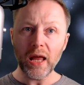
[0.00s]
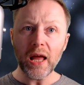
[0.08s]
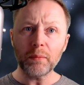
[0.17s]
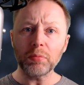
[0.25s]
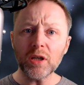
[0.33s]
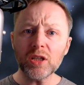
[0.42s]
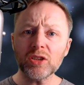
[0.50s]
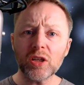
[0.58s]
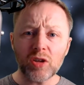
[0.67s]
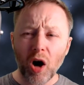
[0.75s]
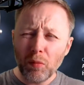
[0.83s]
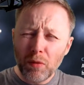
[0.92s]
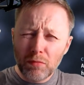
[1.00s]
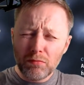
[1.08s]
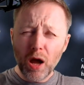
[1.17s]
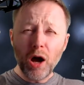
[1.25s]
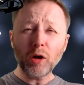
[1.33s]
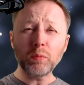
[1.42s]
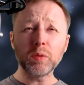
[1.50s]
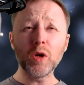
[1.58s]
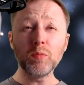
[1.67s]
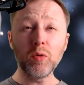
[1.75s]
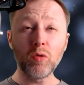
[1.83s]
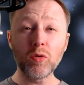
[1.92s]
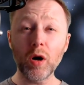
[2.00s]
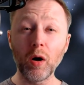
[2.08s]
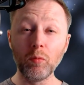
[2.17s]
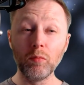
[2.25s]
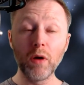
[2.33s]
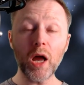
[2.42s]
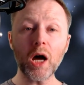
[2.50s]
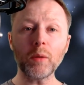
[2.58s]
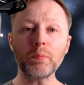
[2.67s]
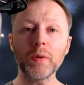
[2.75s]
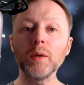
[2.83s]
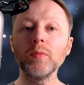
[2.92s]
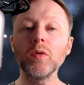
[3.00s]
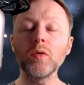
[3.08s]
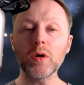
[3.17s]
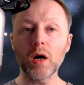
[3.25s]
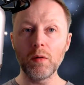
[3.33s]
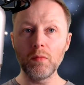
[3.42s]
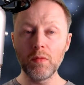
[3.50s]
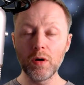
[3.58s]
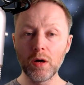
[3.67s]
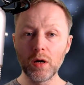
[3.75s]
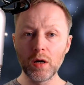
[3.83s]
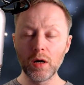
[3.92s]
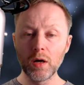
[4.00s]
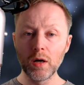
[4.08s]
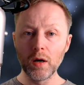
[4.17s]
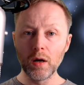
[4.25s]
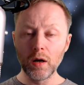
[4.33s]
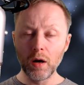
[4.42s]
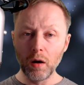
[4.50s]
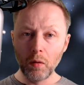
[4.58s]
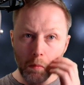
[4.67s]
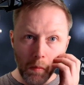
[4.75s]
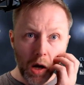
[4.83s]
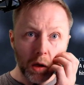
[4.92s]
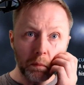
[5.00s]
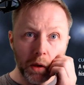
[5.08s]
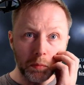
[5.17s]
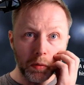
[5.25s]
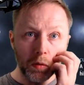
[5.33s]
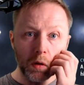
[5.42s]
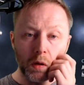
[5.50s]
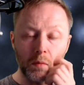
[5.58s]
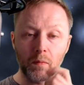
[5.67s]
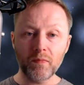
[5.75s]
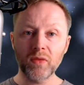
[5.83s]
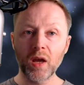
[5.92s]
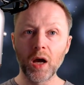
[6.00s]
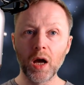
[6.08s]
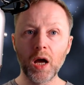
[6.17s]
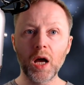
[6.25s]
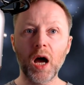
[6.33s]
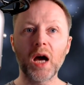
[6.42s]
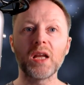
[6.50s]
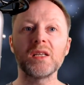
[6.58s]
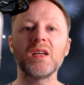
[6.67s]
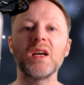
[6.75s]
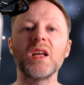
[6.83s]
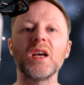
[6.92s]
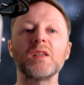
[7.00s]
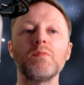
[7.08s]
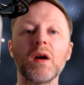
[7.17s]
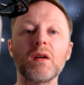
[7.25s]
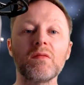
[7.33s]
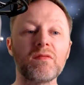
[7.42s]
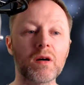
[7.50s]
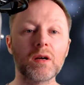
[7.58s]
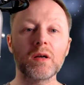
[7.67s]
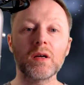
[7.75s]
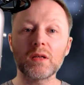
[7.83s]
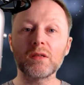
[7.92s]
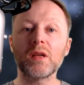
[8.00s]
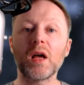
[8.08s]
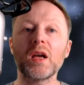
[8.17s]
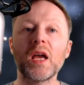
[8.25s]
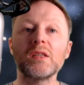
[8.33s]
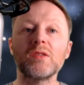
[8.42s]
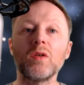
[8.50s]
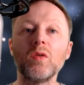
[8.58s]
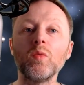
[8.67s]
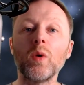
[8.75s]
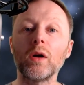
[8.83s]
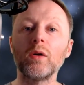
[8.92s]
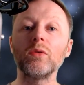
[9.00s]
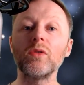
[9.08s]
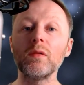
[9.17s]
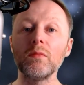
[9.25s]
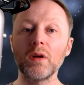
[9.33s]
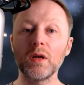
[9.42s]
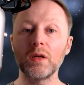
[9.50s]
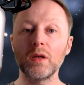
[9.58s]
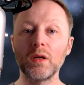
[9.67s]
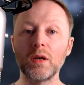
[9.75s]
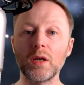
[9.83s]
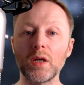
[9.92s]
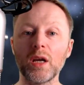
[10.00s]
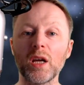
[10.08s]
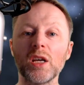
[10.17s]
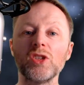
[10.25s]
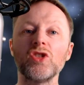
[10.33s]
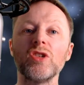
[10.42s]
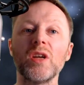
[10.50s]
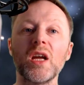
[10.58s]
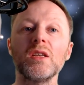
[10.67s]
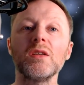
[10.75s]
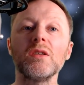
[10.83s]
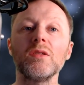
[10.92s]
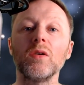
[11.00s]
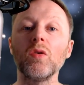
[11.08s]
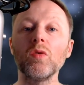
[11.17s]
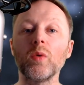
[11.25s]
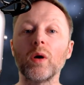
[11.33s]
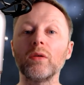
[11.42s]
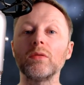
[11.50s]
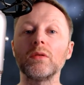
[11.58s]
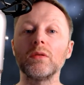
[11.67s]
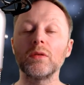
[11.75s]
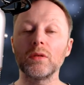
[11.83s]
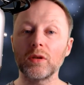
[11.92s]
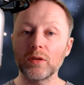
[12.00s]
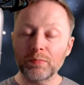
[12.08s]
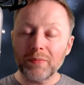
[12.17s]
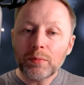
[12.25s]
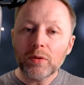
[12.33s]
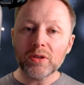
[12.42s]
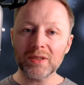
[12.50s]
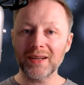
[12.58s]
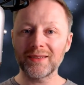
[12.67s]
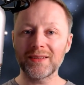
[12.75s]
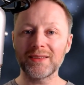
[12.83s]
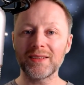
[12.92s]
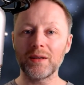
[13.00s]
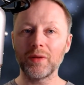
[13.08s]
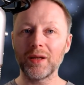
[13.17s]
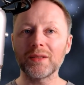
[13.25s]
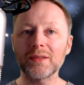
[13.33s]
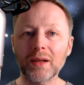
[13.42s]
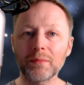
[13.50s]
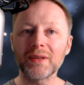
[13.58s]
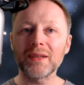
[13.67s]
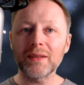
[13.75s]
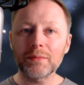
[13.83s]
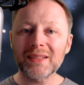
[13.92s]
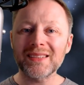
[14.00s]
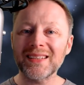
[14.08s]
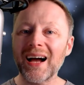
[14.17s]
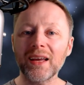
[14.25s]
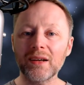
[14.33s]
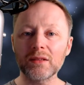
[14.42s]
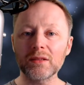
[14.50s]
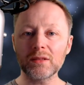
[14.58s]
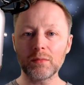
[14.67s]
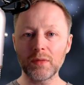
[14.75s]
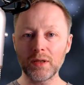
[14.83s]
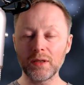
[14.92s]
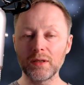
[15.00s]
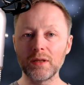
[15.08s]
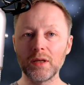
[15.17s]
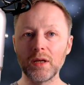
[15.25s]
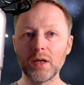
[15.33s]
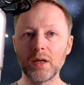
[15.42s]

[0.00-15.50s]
The place is humming. Mayor people come. Mayor people come. Mayor people come. And he's doing this big fucking, he's like, gets the whole world run, mate. He's united the whole world. People start to see him like, he's like Messiah or something like that.